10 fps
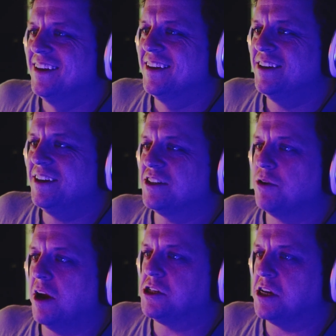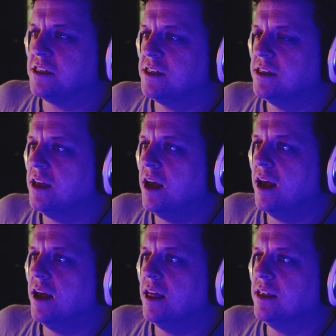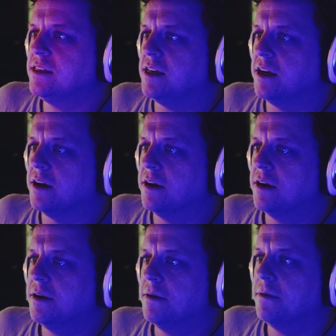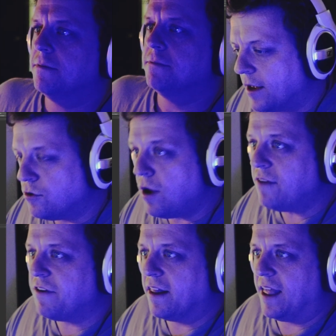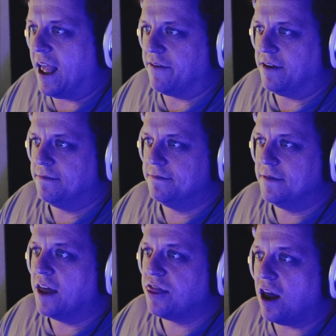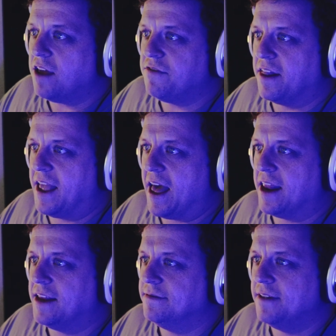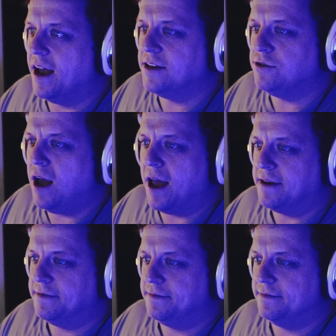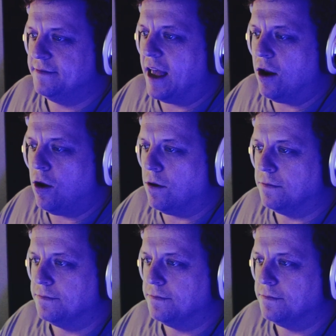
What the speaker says: Goodness gracious. Let's see here. I do not finally have it. I thought I finally had it. I do not. At all.